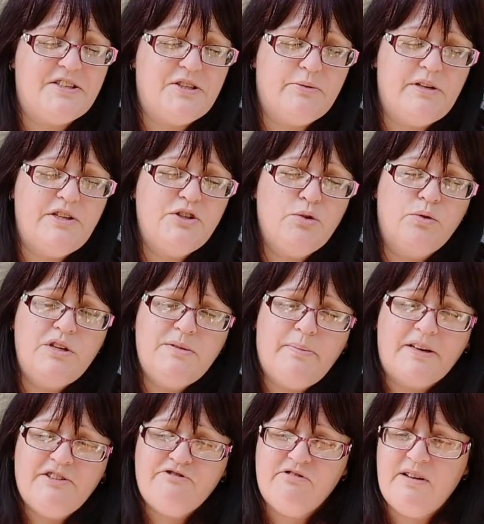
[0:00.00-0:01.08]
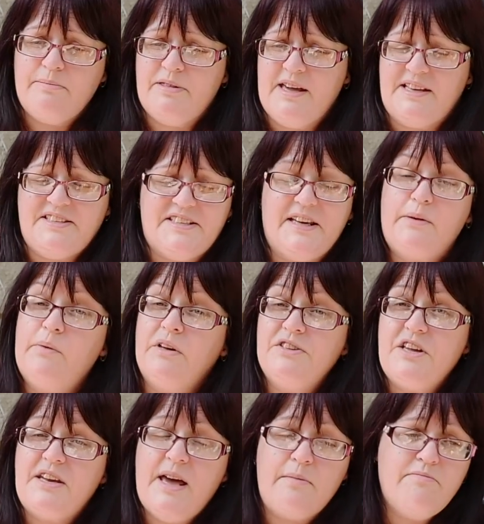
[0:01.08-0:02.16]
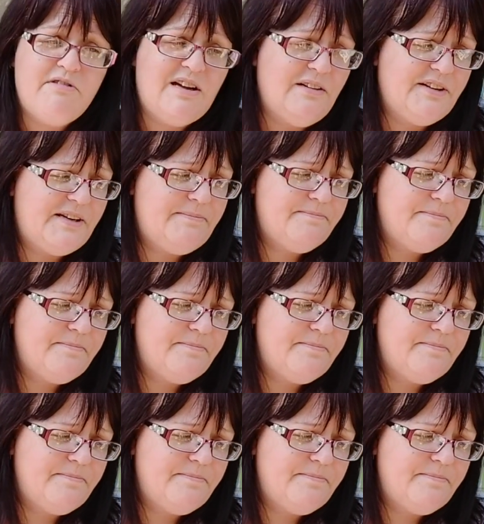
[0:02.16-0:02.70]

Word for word: So I enjoyed my trip there today. Well done, Henbury Aldi.